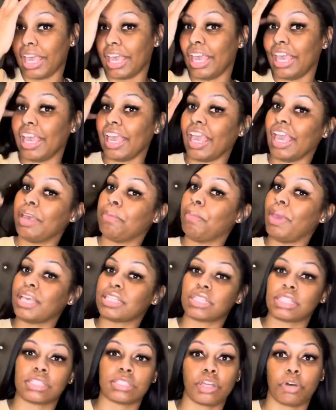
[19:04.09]
it, it
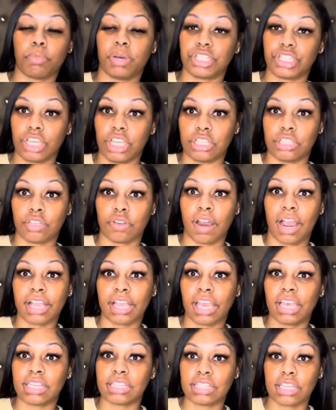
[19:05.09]
makes it so much easier. I
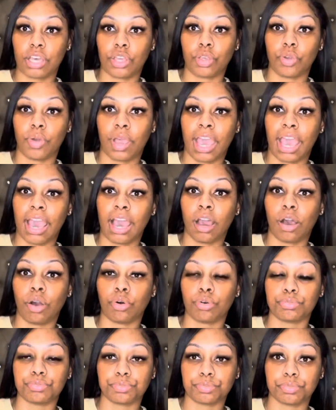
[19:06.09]
can't tell you
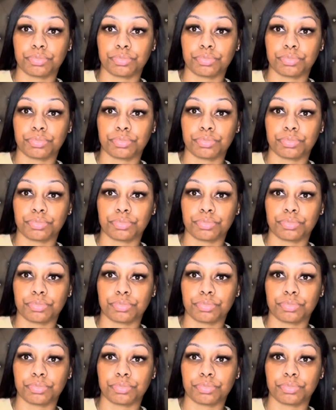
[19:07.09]
how